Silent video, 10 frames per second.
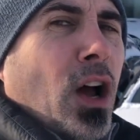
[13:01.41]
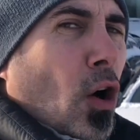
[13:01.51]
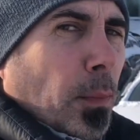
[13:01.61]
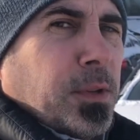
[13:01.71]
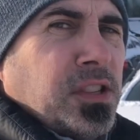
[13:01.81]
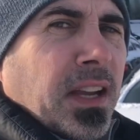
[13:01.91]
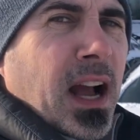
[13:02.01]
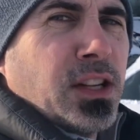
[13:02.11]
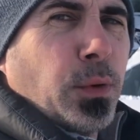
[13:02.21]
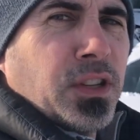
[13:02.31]
Hope to see you
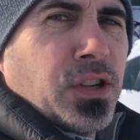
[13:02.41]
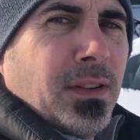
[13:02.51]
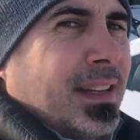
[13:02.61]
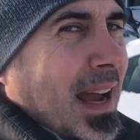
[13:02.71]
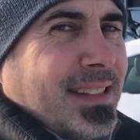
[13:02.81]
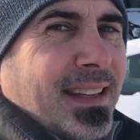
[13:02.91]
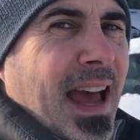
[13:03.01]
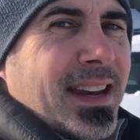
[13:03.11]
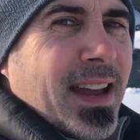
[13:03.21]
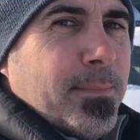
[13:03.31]
guys real soon. Catch you
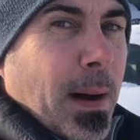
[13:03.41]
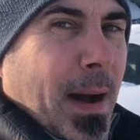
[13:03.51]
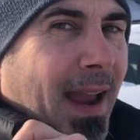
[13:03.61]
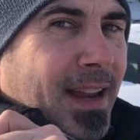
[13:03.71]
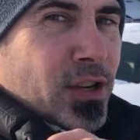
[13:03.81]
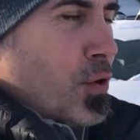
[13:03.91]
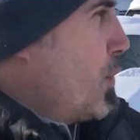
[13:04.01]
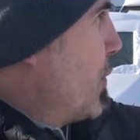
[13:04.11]
then. Bye bye.